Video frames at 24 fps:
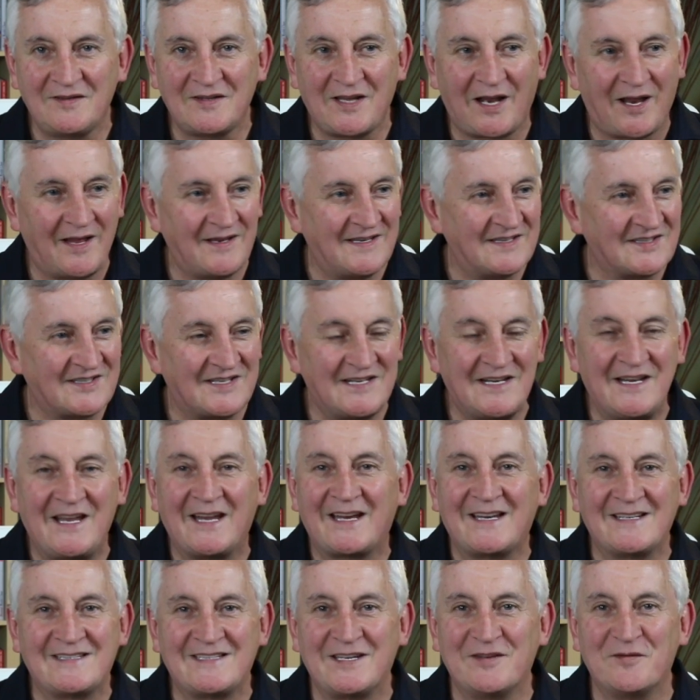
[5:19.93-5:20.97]
They're like this
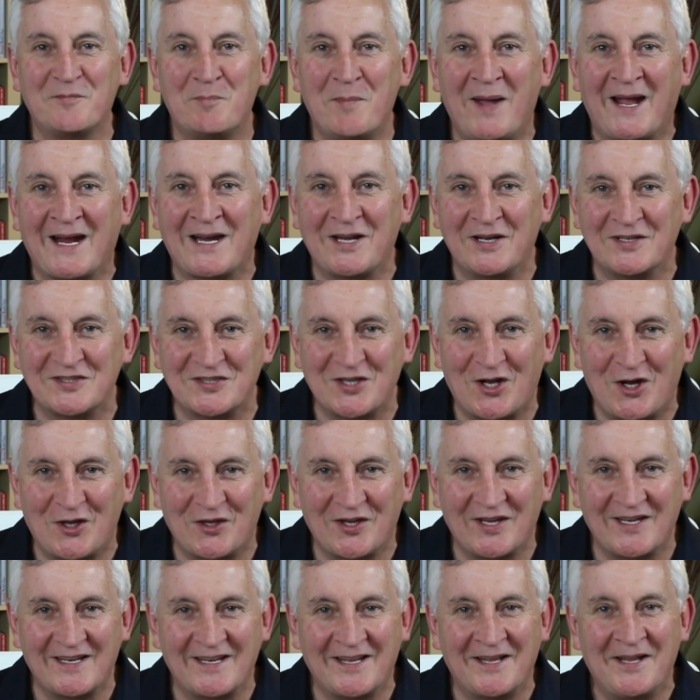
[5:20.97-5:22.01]
negative magnet, aren't
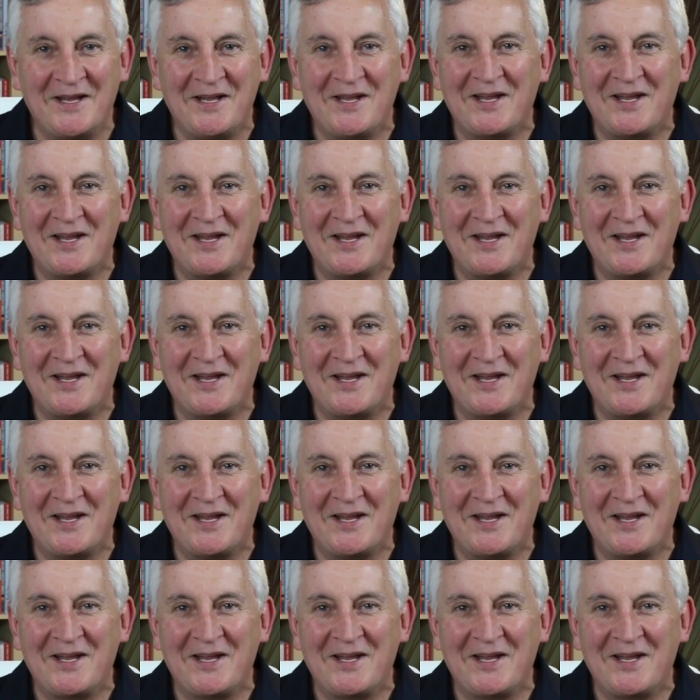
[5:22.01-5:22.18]
they?